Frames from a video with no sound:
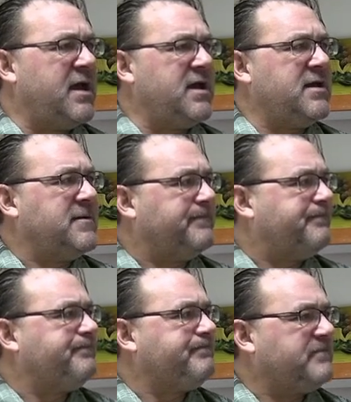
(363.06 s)
a
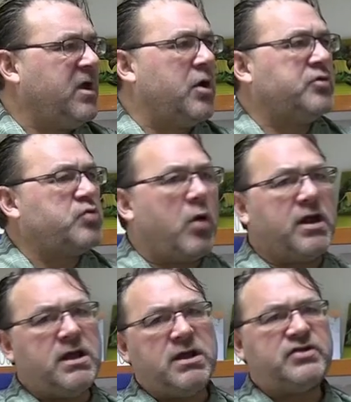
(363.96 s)

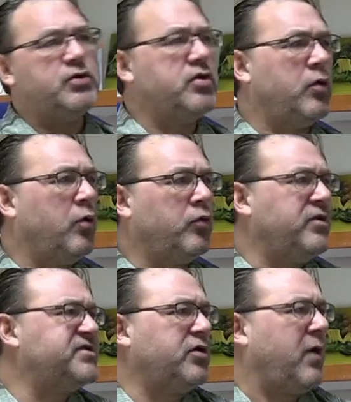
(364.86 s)
22-year-old
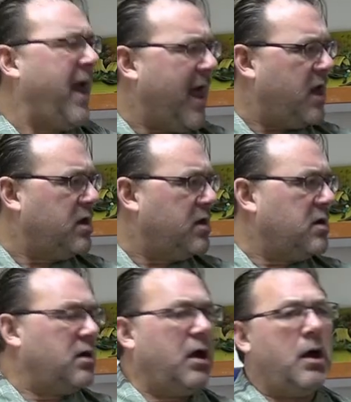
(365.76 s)
recent grad.
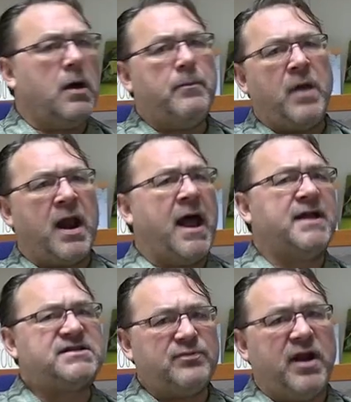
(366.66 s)
And I
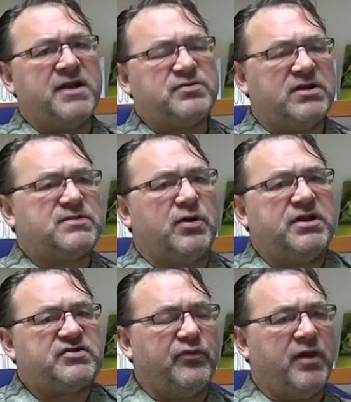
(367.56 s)
had some management
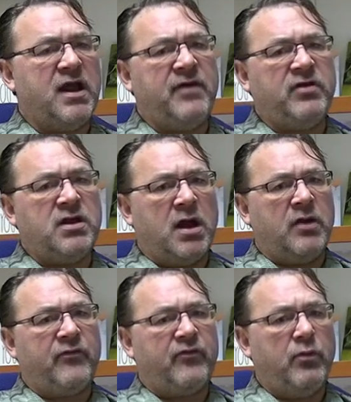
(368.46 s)
experience from the Navy
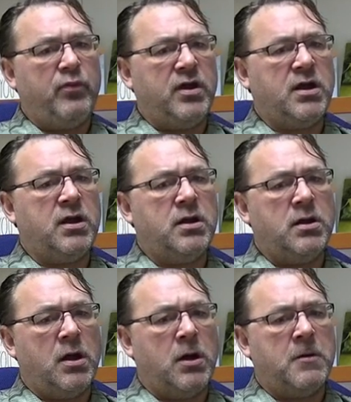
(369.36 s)
and from being
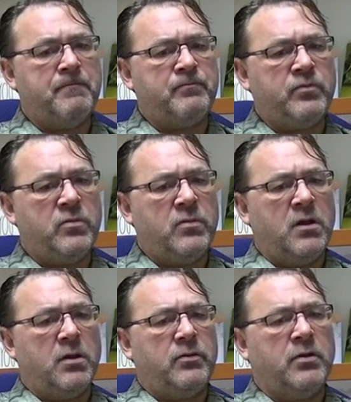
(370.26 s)
in
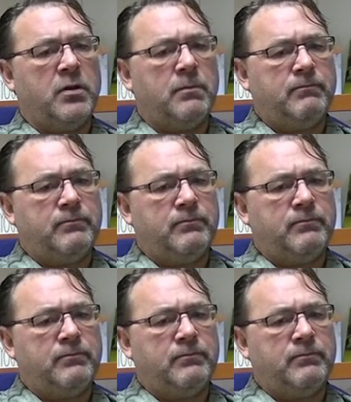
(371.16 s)
the